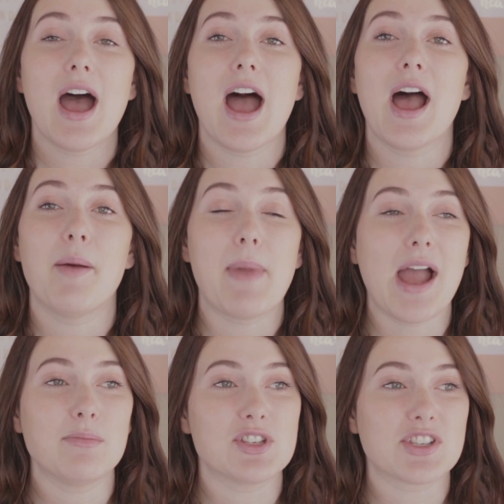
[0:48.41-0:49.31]

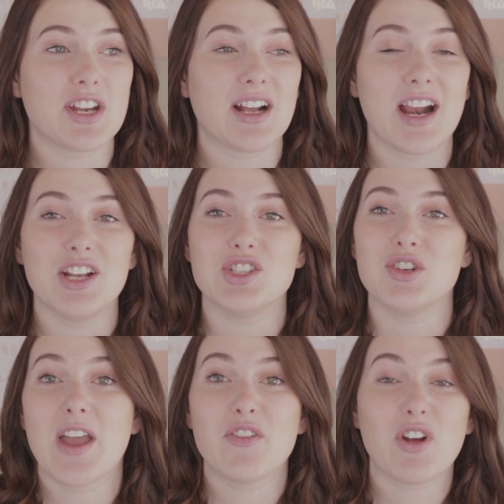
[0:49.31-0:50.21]
I'm just gonna kind of
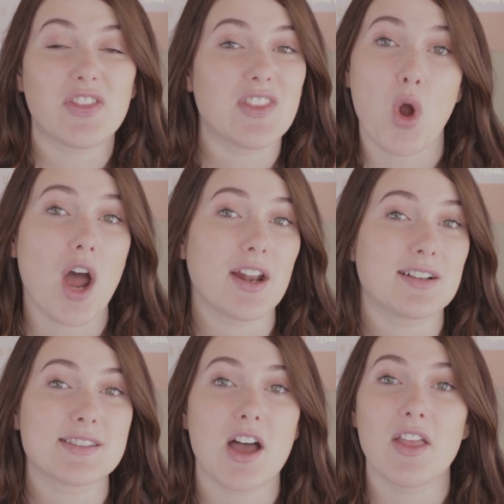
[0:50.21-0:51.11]
do favorite
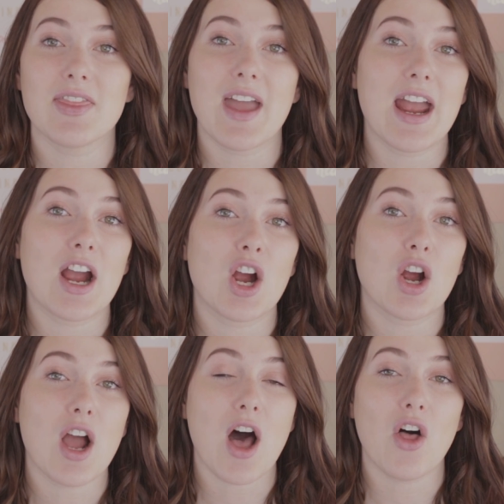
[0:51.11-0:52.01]
products on
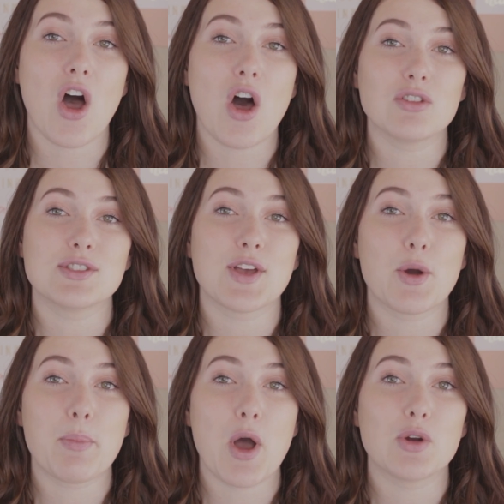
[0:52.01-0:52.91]
there. I'll
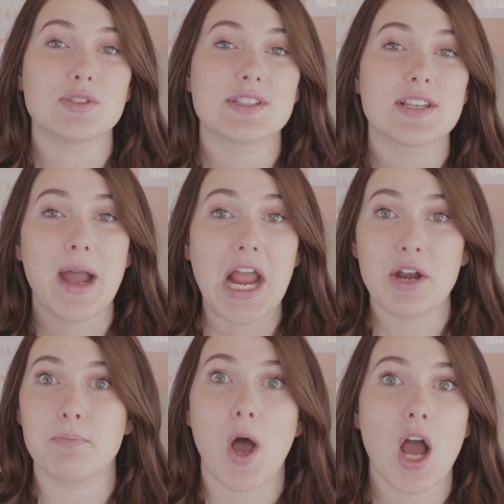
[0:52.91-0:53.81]
also post my
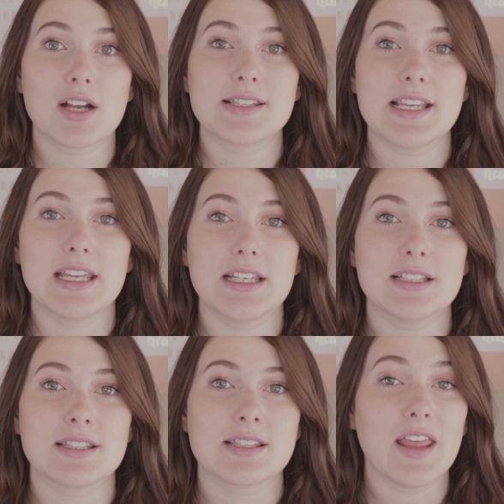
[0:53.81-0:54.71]

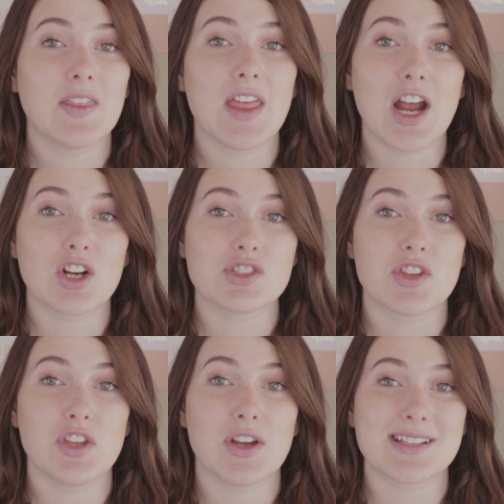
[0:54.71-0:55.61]
unboxings in there so
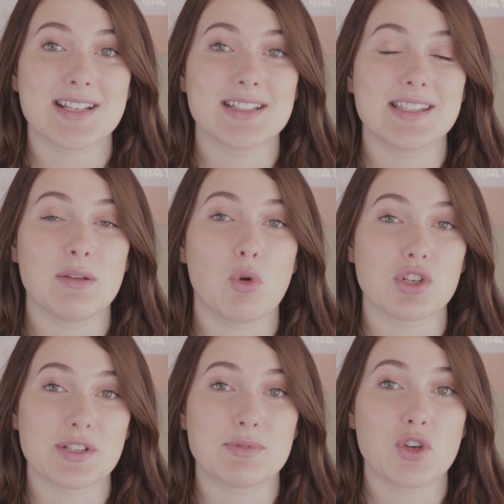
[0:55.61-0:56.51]
that you guys can see more
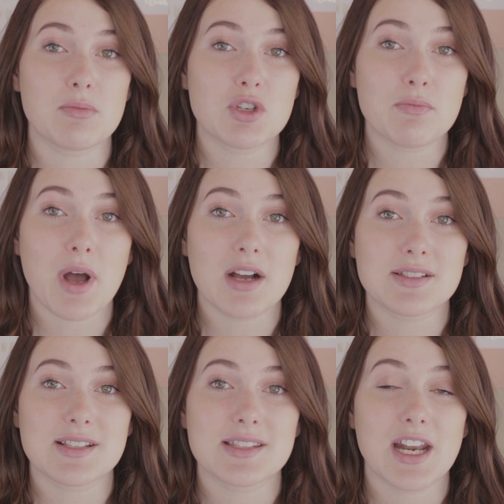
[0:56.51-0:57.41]
subscription
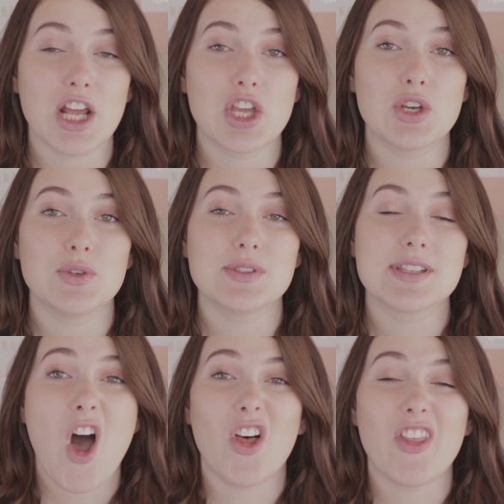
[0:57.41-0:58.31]
boxes that I
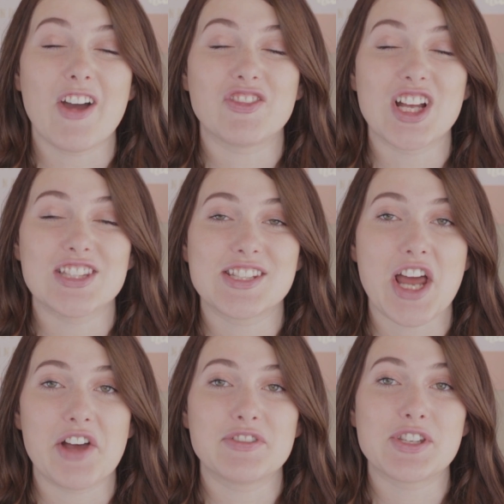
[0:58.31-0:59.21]
use, all of that fun
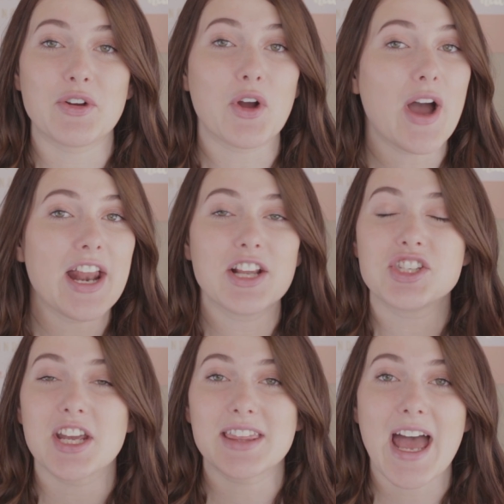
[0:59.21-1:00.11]
stuff. So go ahead and
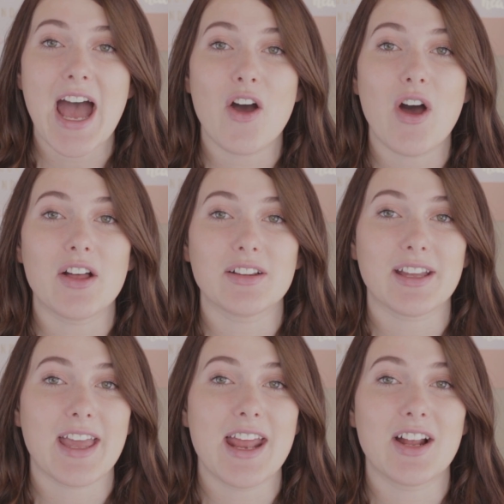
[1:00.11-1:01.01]
check that out.
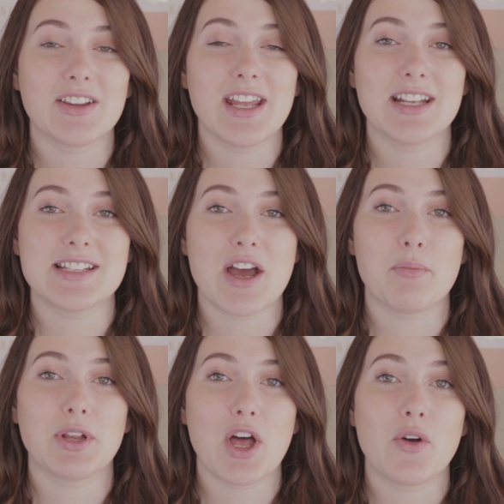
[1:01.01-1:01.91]
I'll link it down
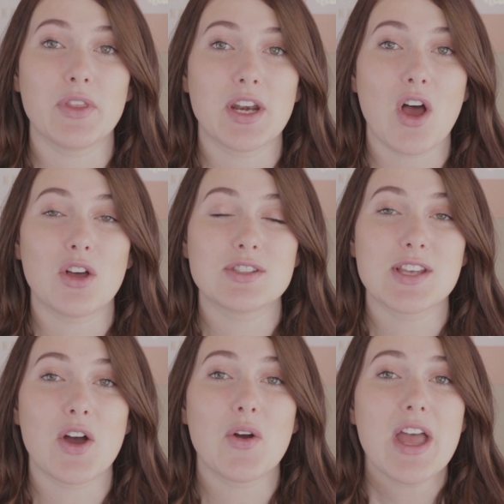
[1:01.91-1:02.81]
below. And then
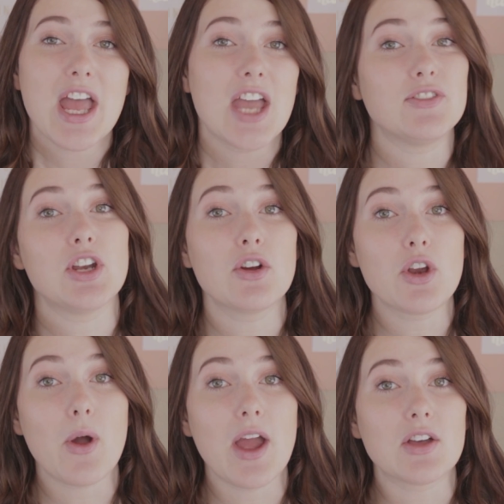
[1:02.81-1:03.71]
also, if you don't
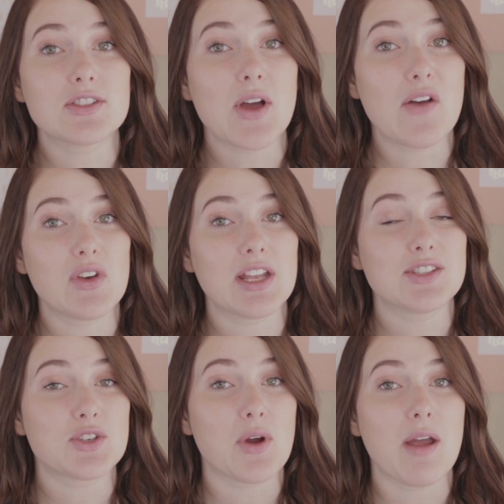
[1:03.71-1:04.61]
know, I also an
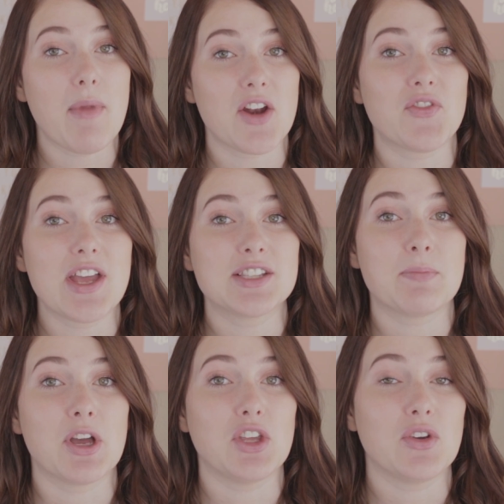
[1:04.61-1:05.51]
Instagram and a
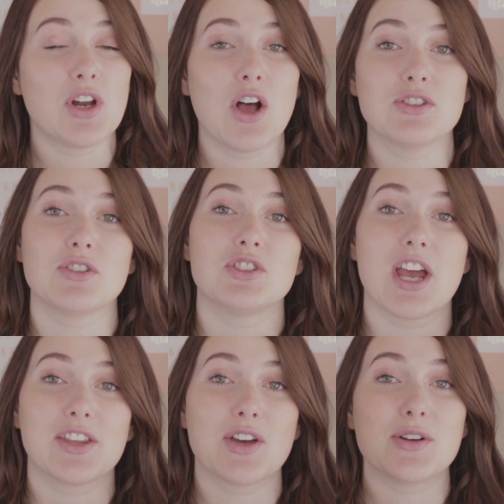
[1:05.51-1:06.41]
Facebook. You can also
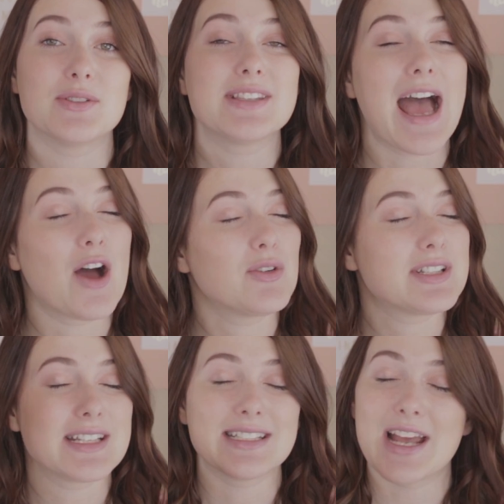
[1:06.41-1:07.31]
check those
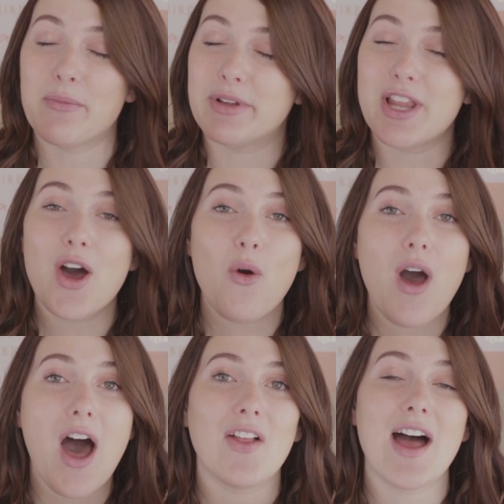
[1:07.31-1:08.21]
out down below.
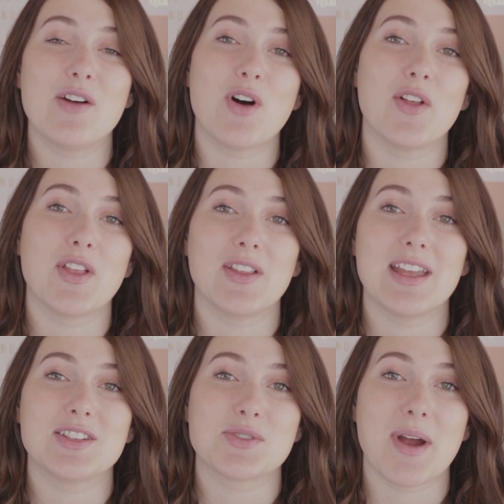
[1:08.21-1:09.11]
I'll have all the
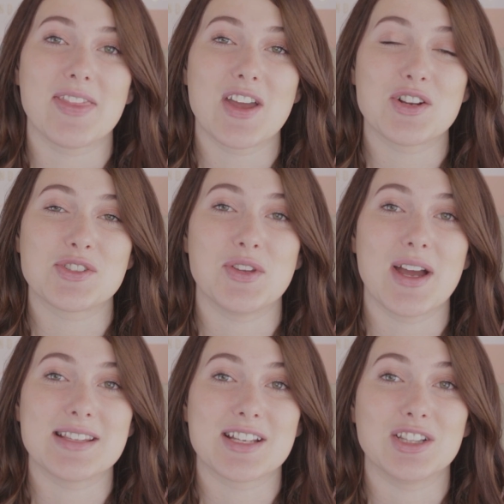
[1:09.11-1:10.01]
links right there so you
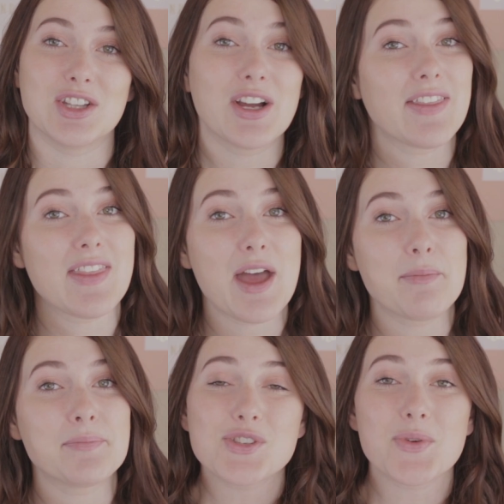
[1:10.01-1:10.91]
guys can look at
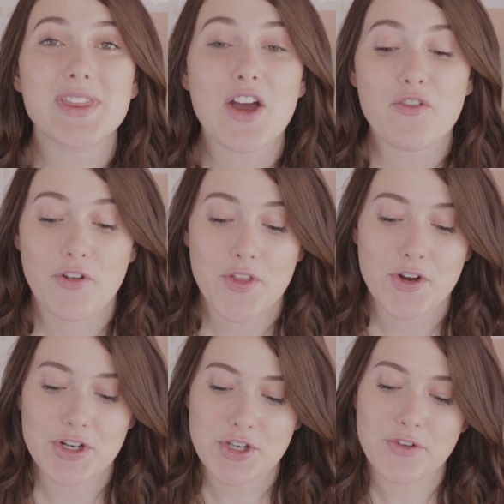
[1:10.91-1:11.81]
them. So without further
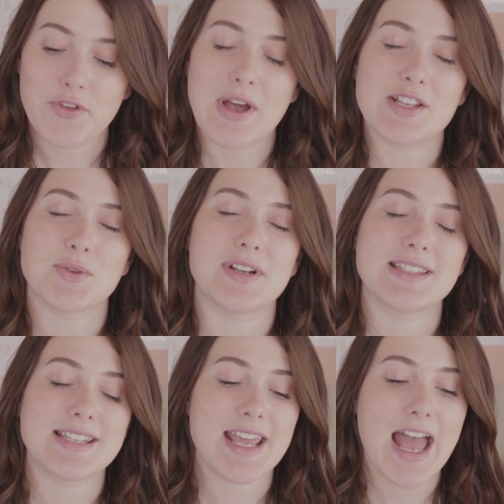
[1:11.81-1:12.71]
ado, if you guys want to
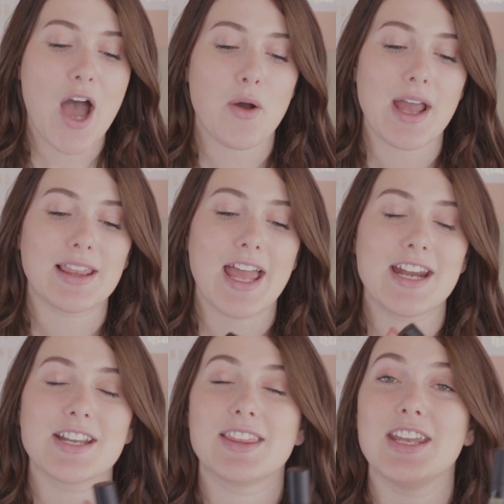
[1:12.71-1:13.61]
see how I
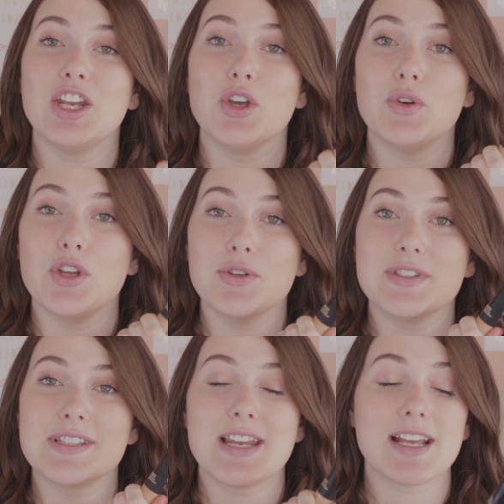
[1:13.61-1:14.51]
liked the new
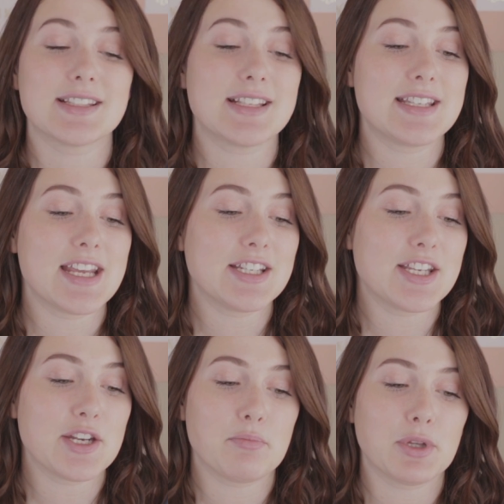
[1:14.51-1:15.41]
NUDESTIX
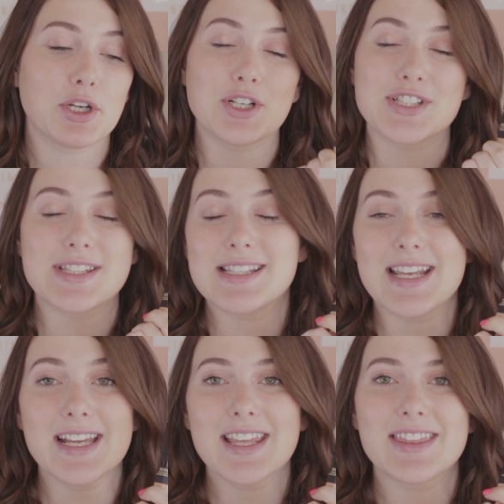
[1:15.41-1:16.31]
Tinted Blur
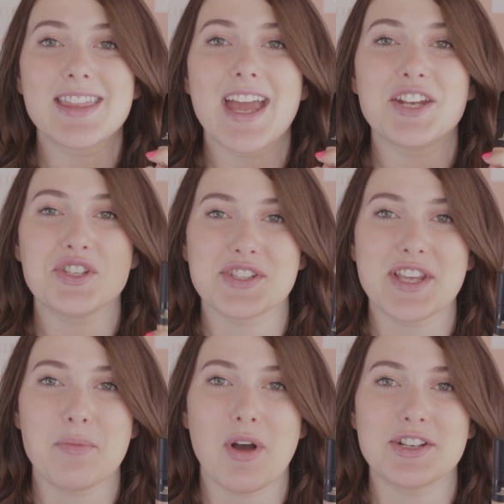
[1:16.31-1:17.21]
Stick, then just
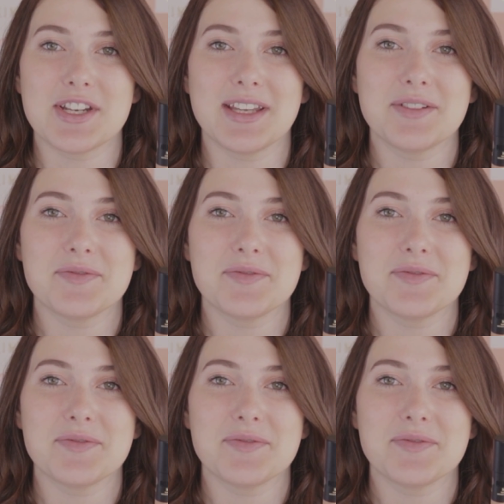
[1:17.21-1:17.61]
keep watching.